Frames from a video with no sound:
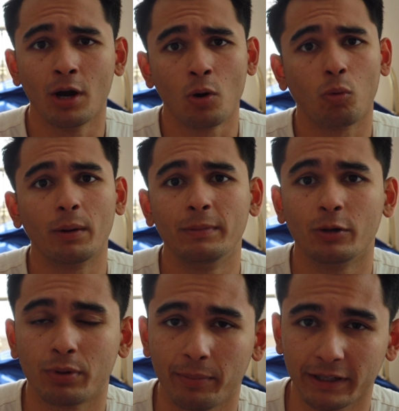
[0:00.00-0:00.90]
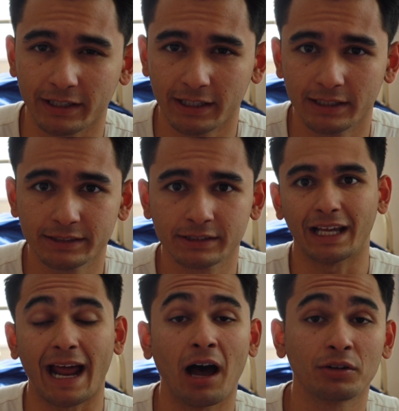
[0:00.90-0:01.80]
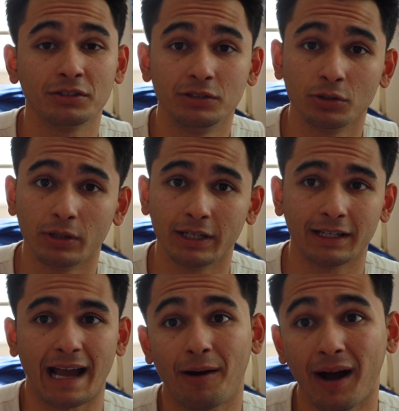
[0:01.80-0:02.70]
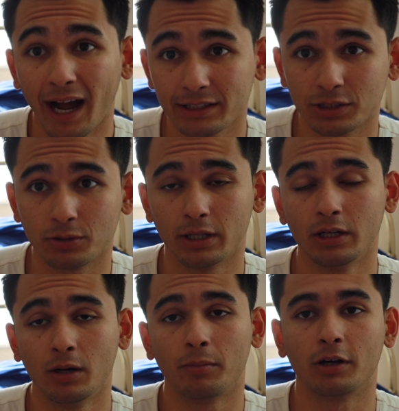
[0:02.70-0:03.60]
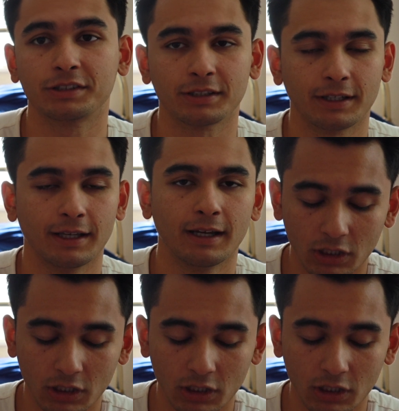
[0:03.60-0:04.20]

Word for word: what meal prepping is, and how to do it, and how I do it personally.